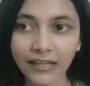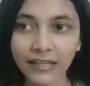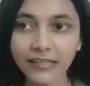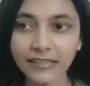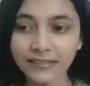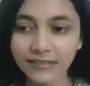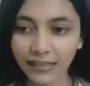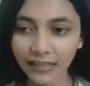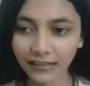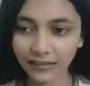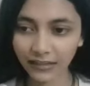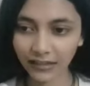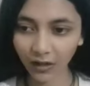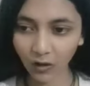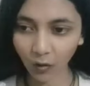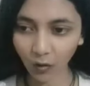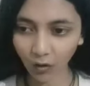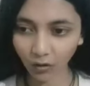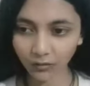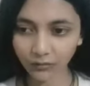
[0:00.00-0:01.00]
is that
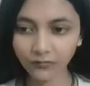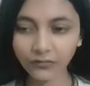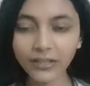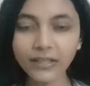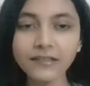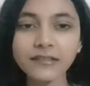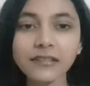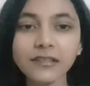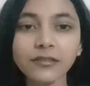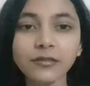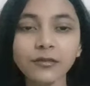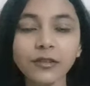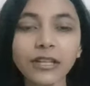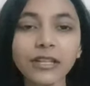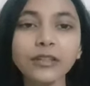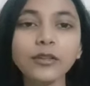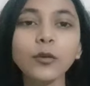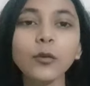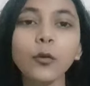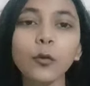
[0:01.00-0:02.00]
always
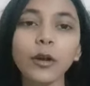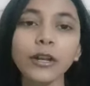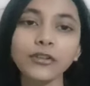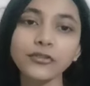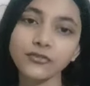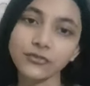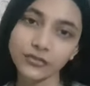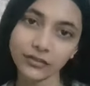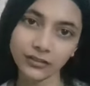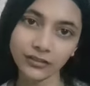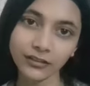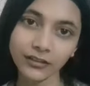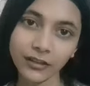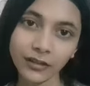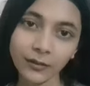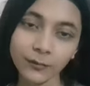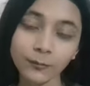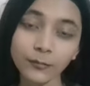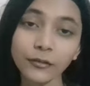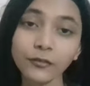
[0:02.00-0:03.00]
read question
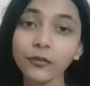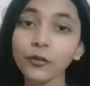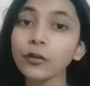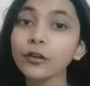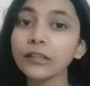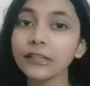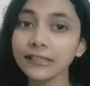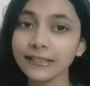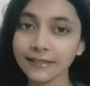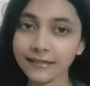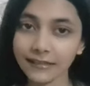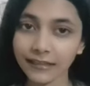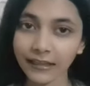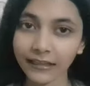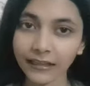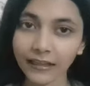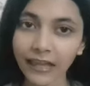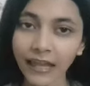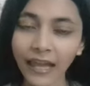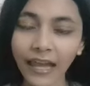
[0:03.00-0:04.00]
before
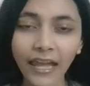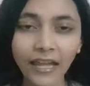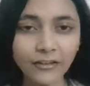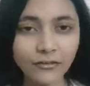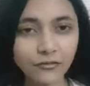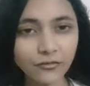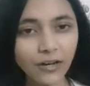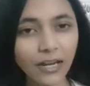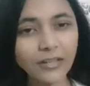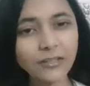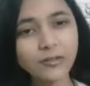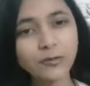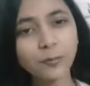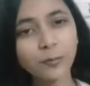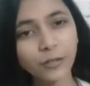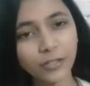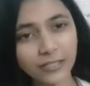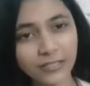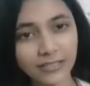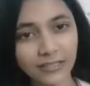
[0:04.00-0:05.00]
listening and try to
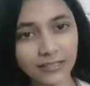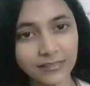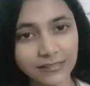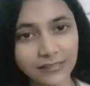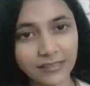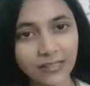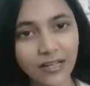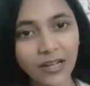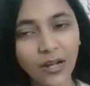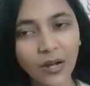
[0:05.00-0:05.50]
predict